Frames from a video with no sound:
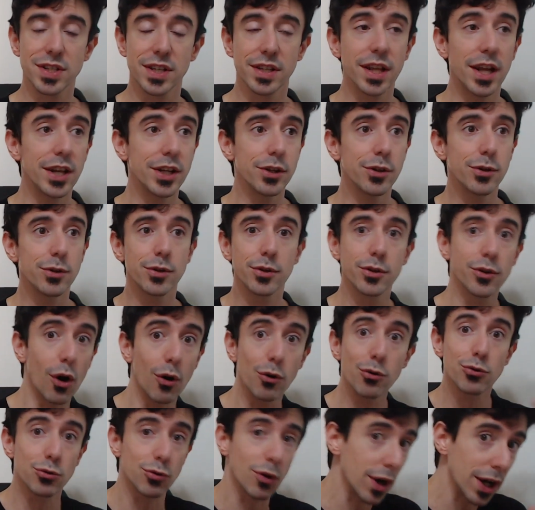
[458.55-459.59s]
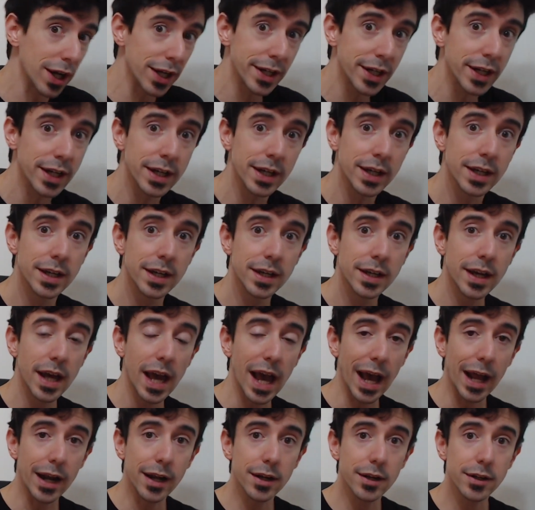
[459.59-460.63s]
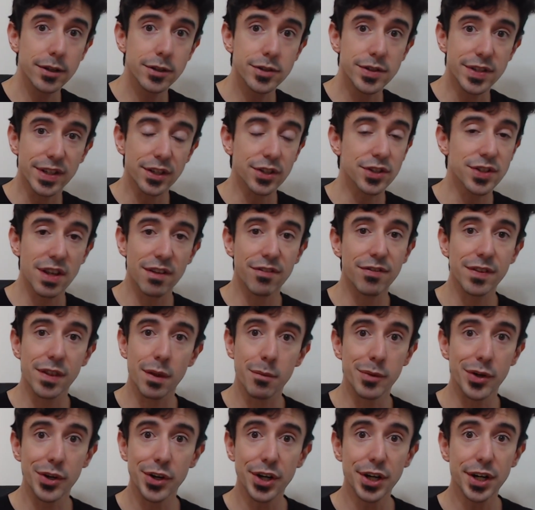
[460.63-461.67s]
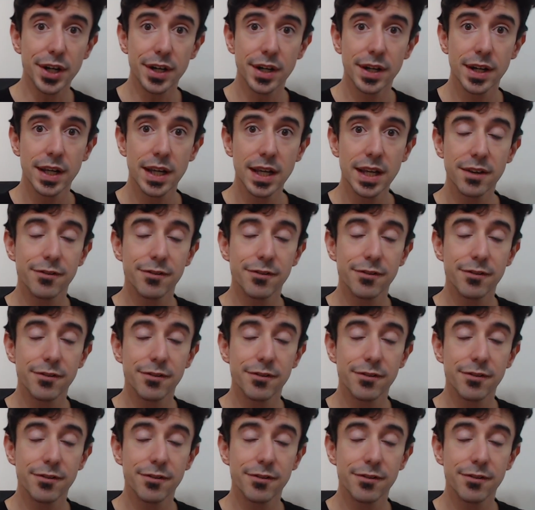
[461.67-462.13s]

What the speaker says: and then you go run and see yourself in the mirror.